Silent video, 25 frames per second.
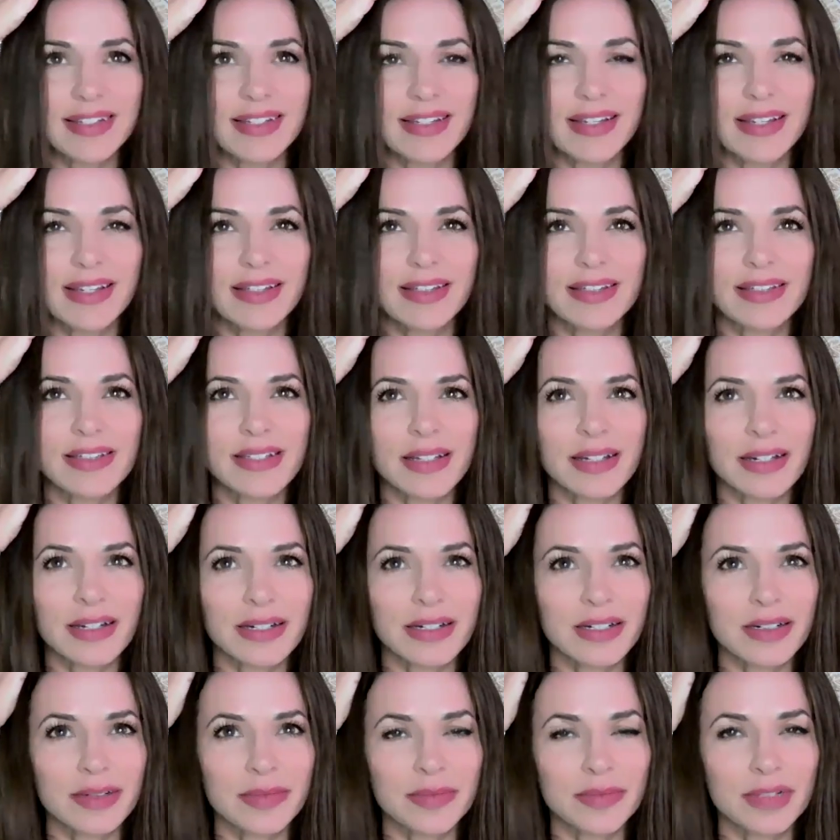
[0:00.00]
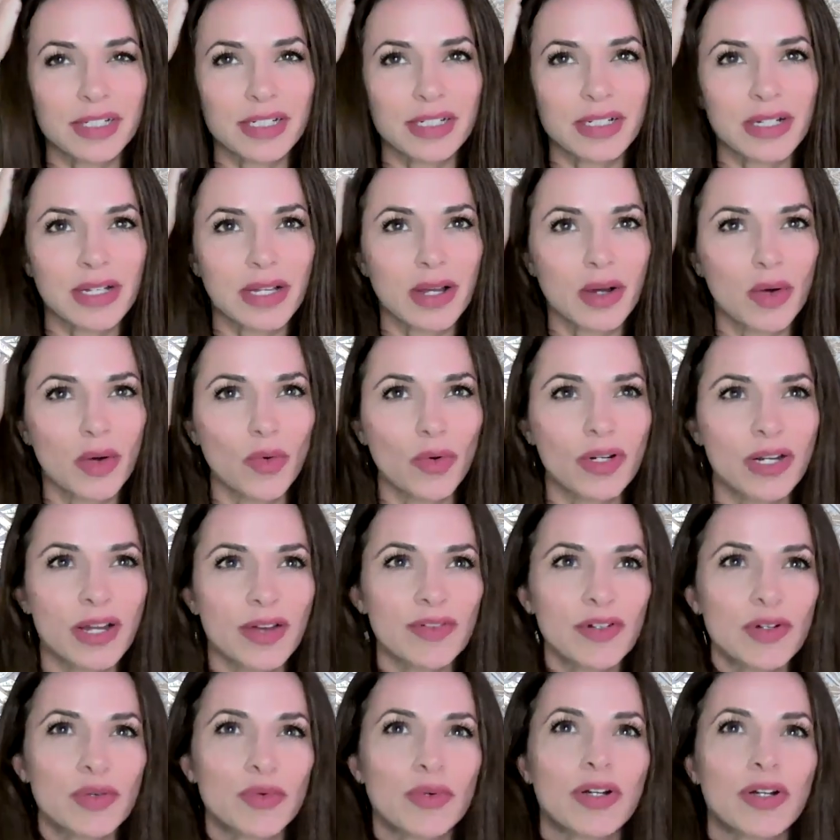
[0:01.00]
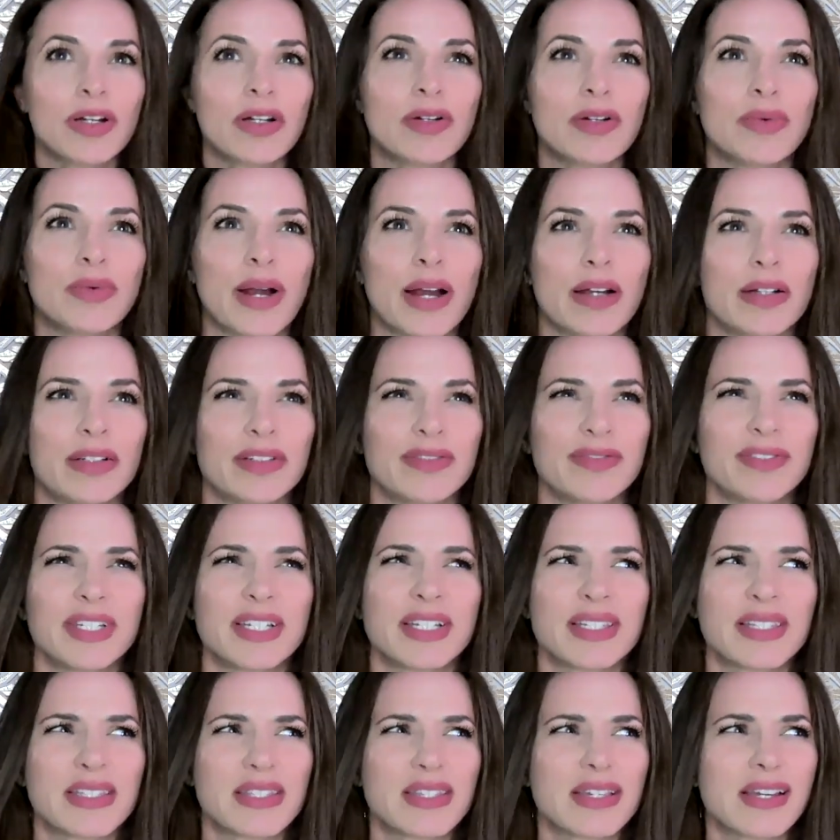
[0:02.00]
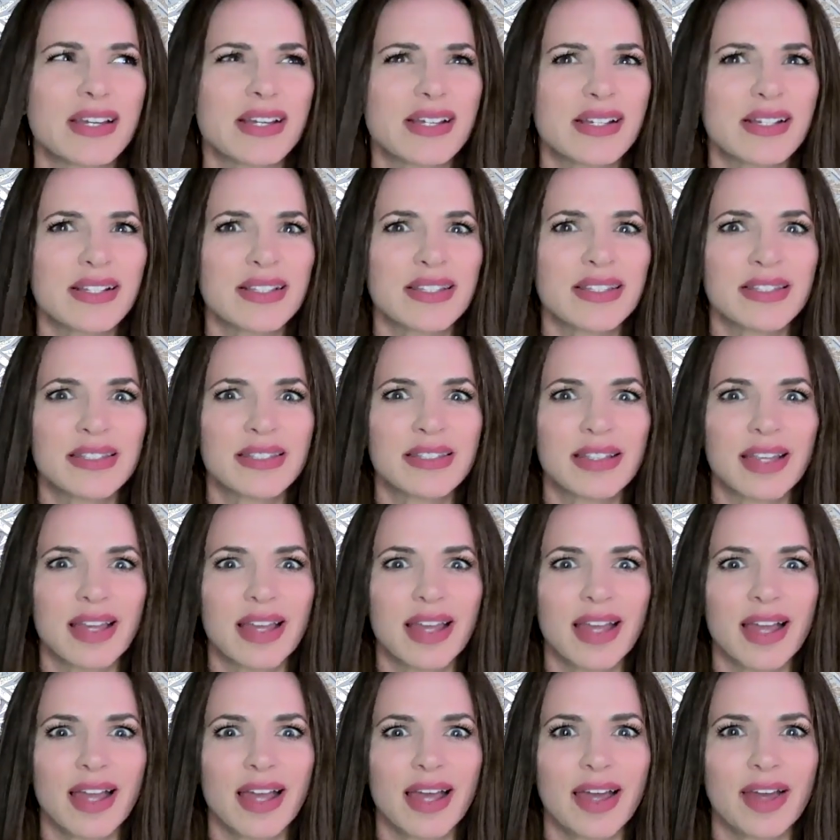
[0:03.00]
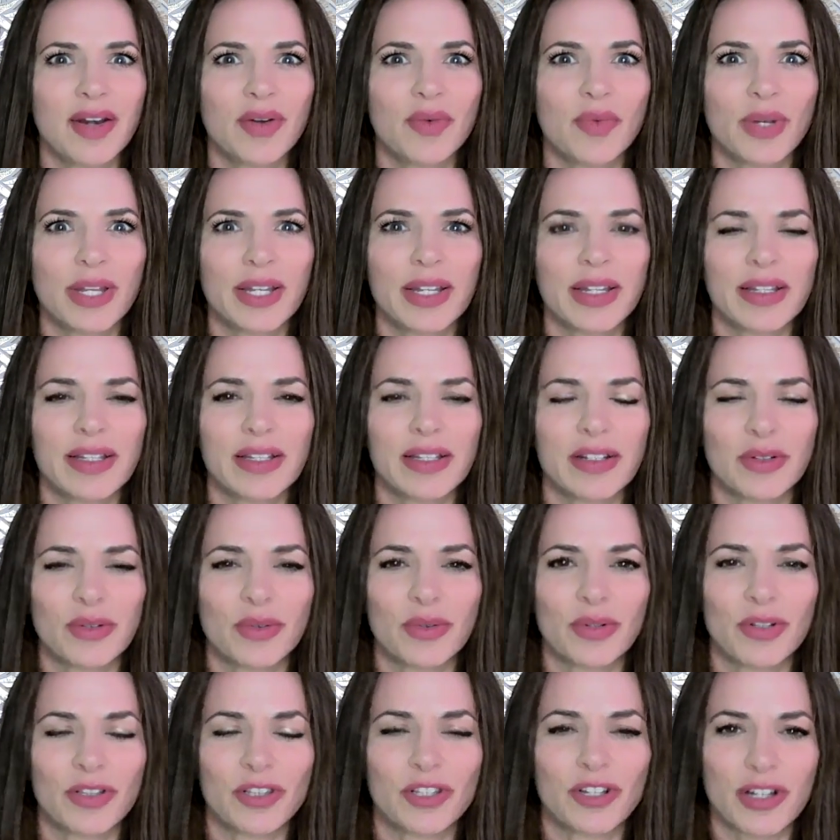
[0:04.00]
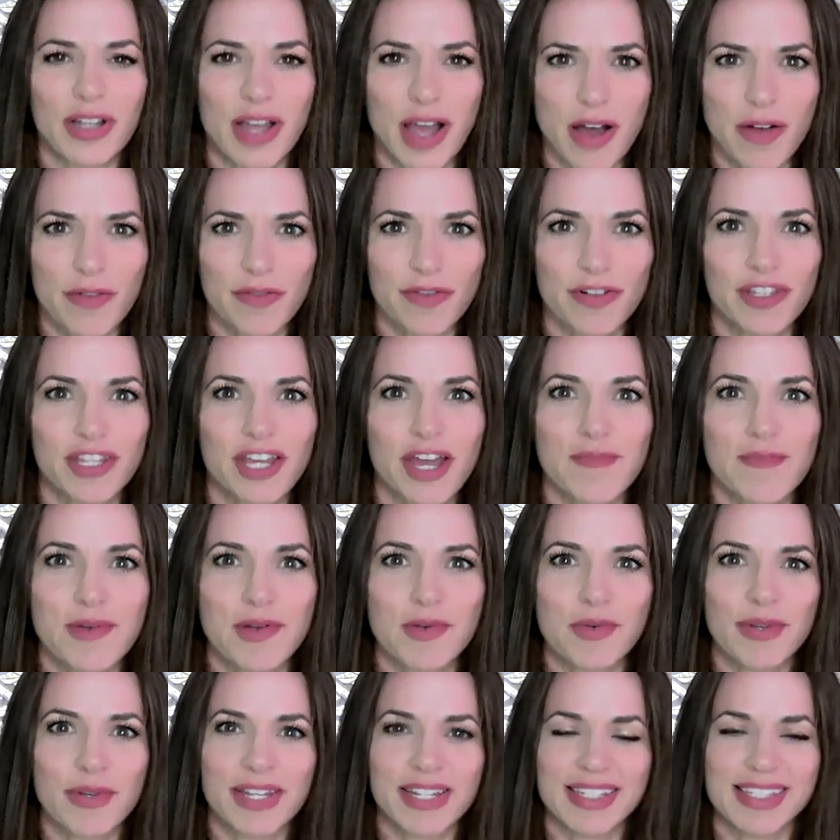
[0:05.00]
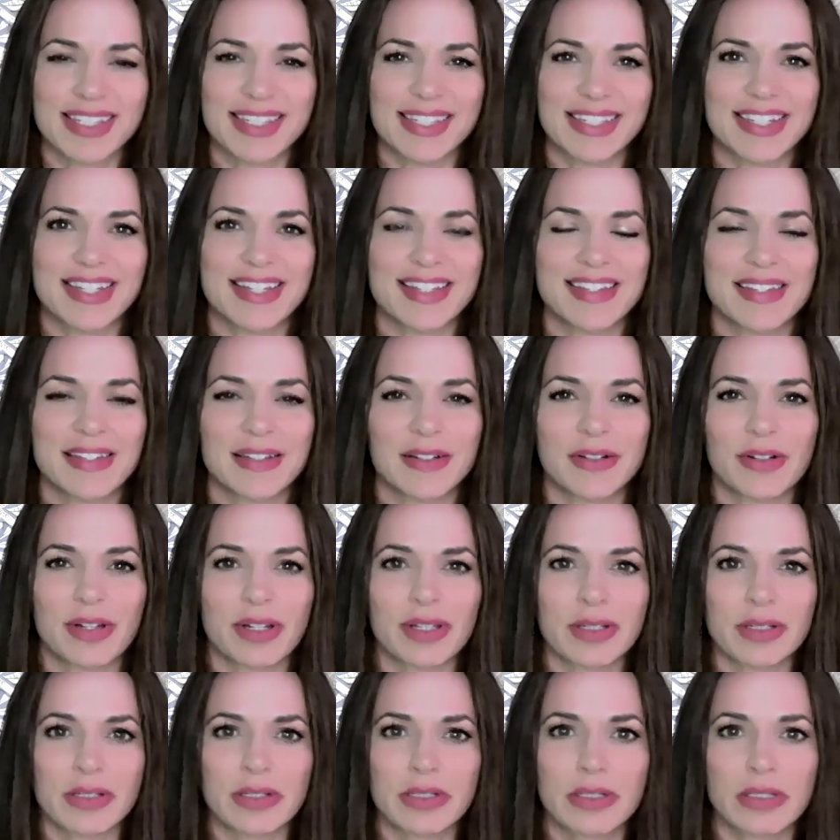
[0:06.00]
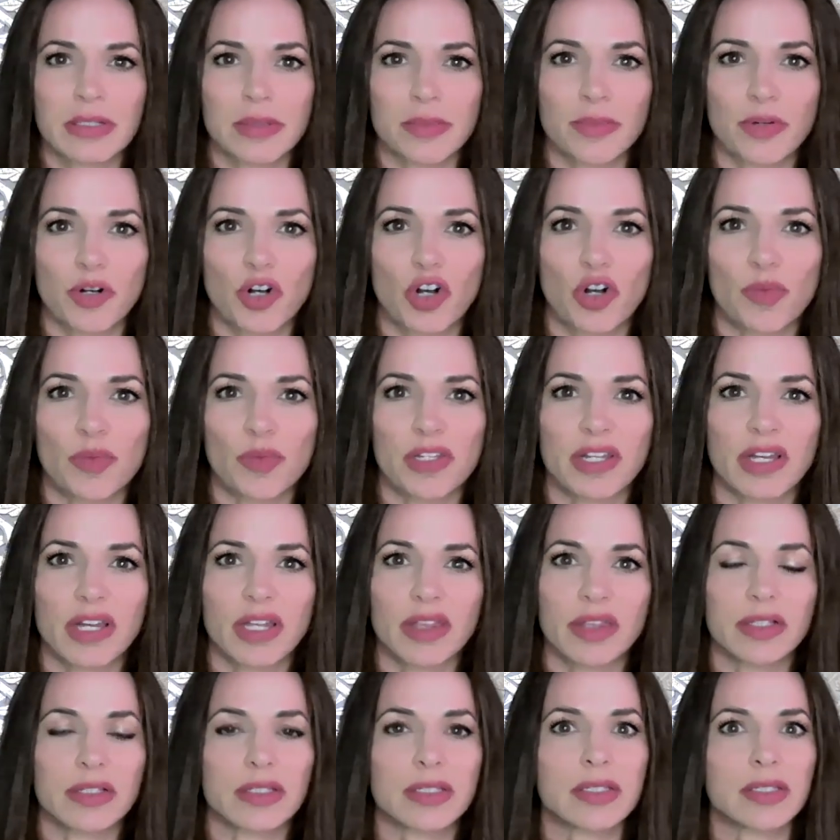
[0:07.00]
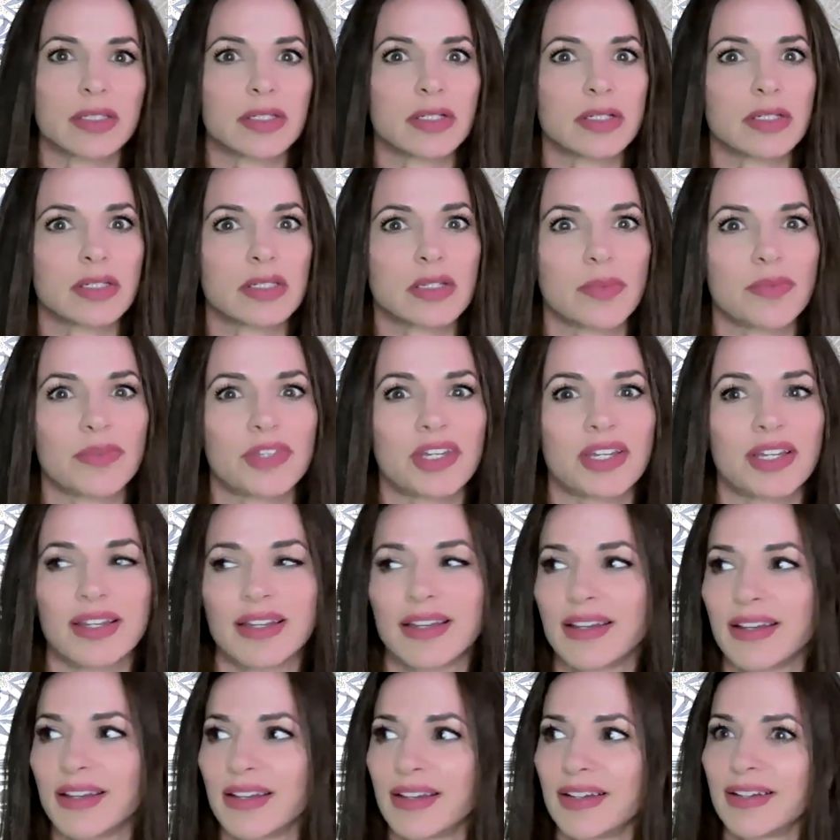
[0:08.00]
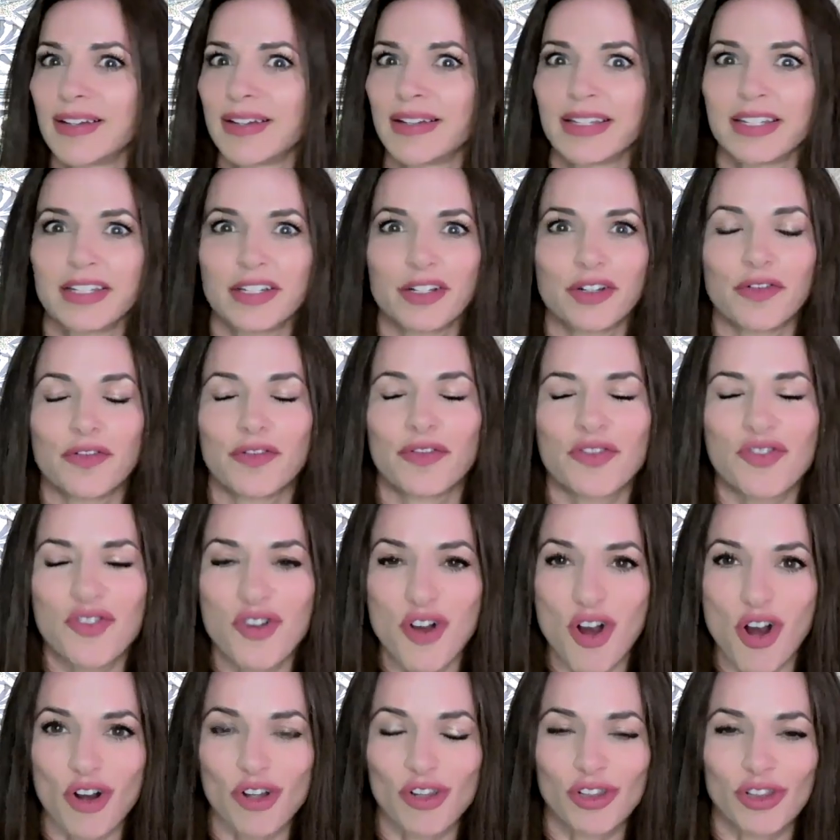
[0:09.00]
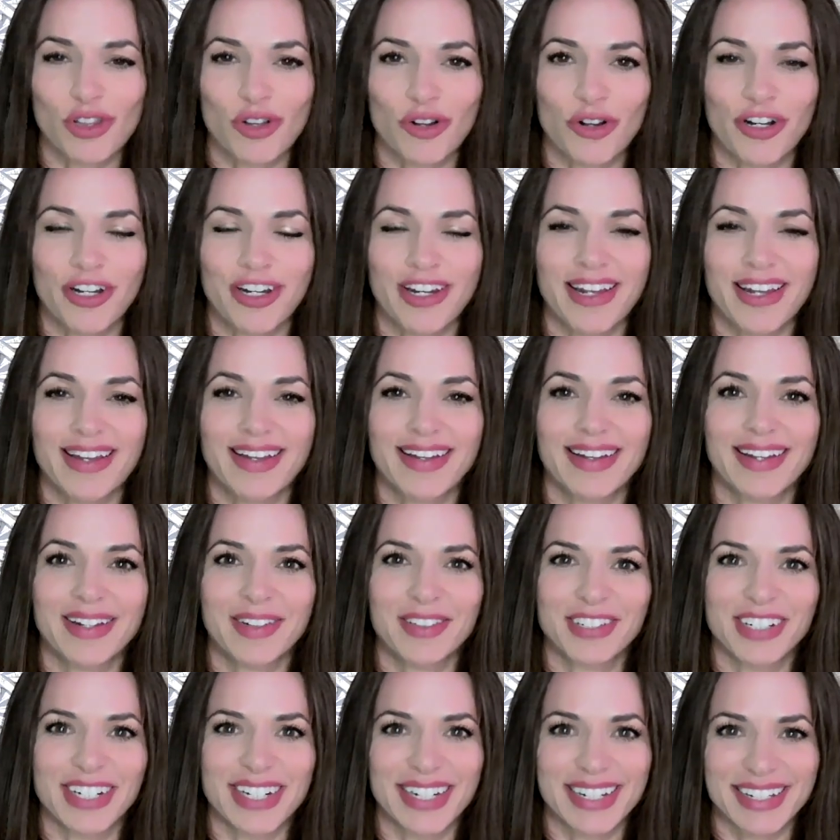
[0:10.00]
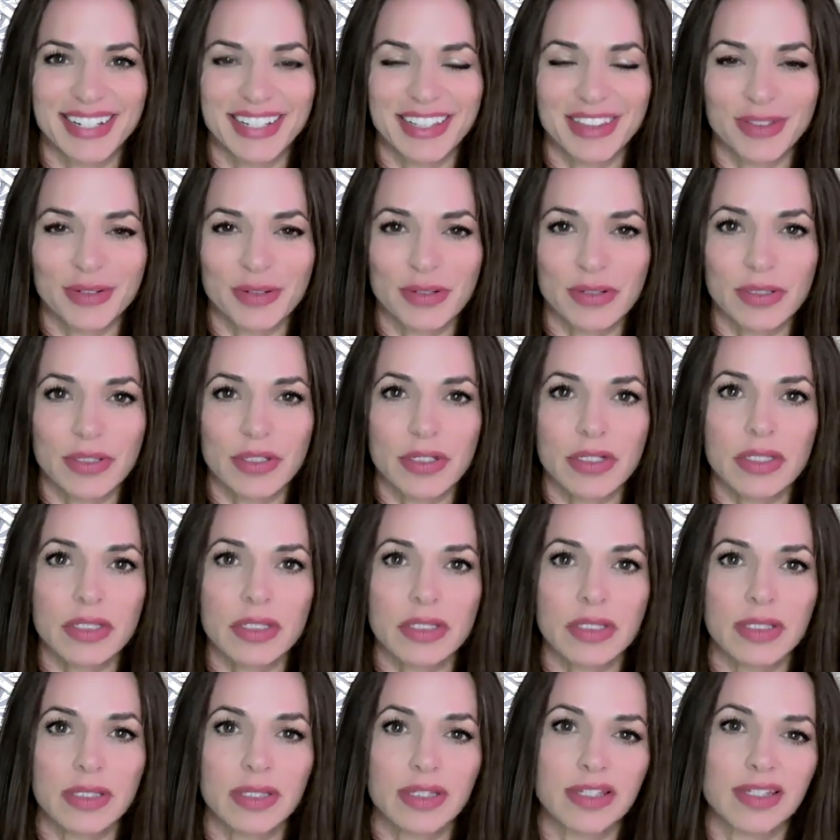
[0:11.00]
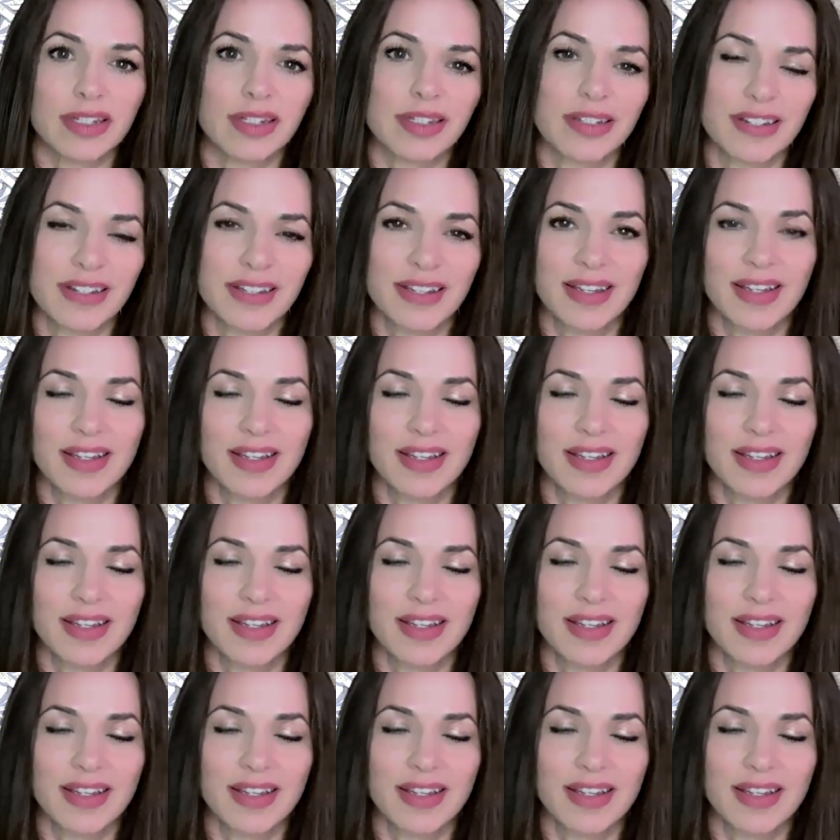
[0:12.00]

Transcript: And whenever we're aware of these things and we can look out for them and we can see that, okay, this isn't permanent, this is just something here for our learning and we're going to get through this, then